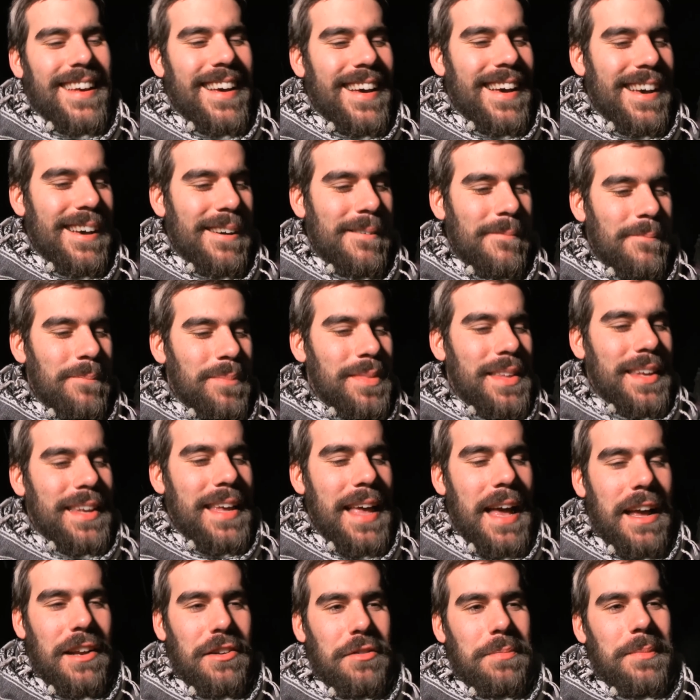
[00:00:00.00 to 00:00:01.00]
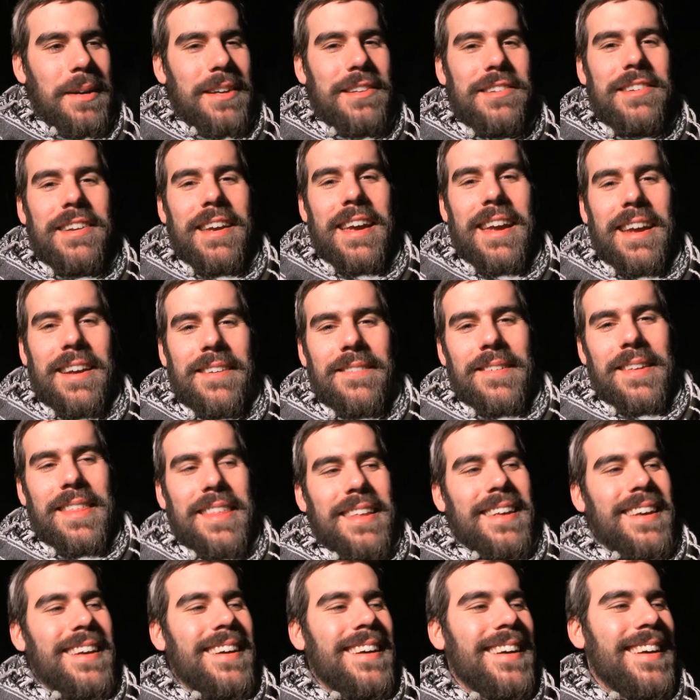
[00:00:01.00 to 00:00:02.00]
to cash my check with
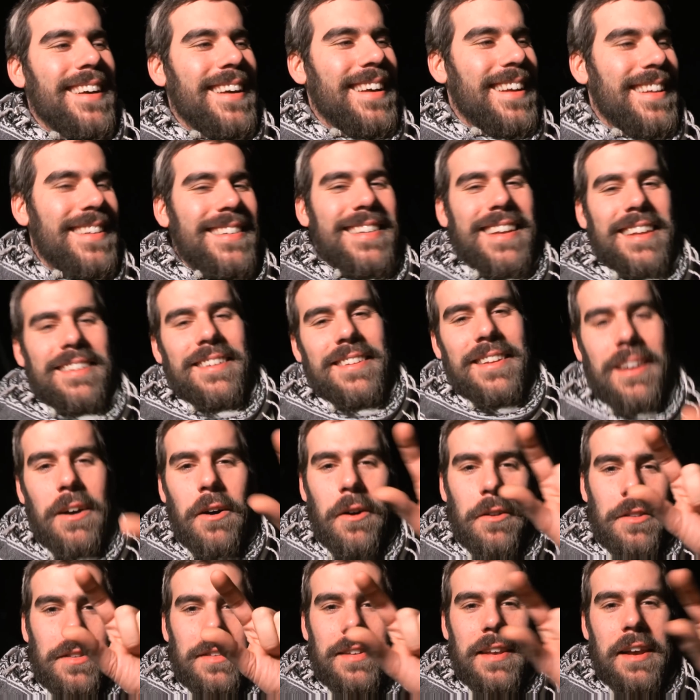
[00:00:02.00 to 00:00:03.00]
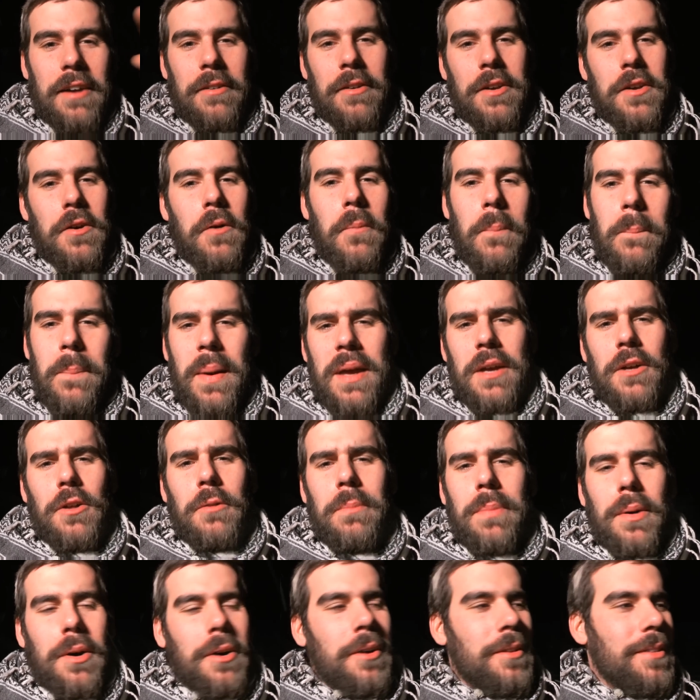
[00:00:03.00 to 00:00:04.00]
it said on it, Ontario
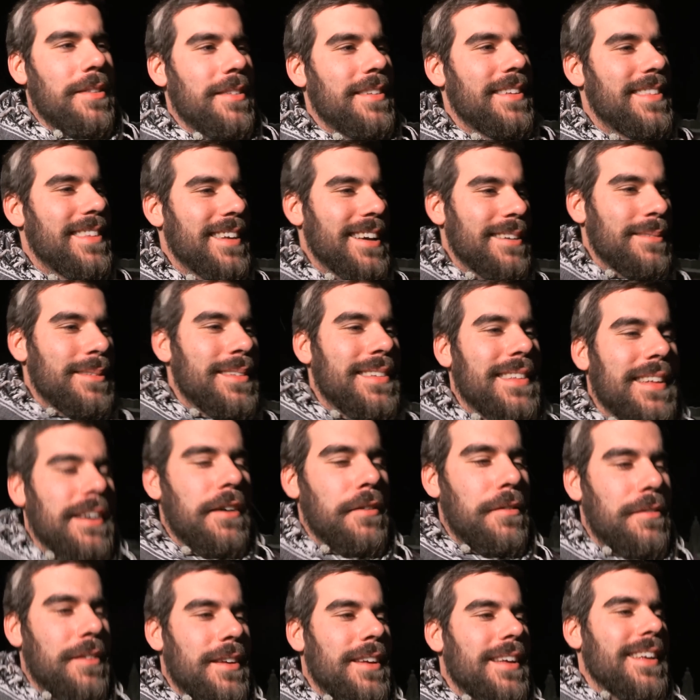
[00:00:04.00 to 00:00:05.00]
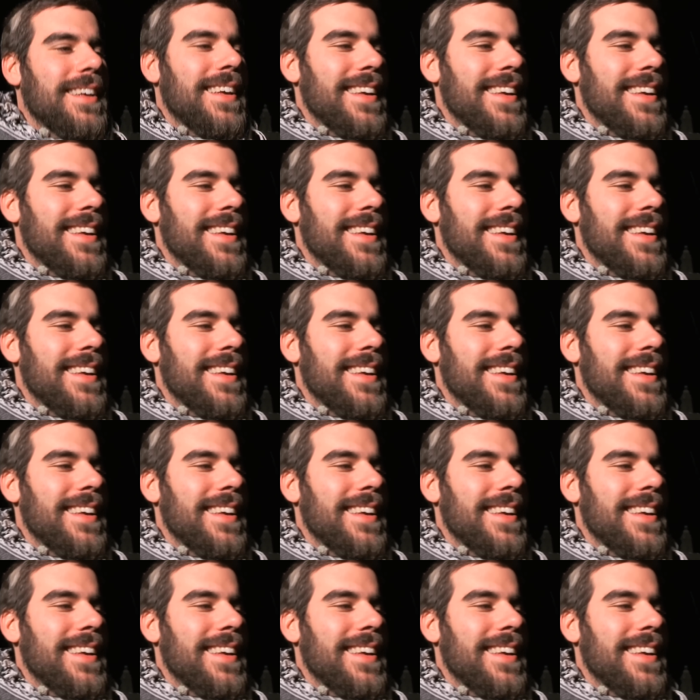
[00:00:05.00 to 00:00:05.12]
bail bond type stuff.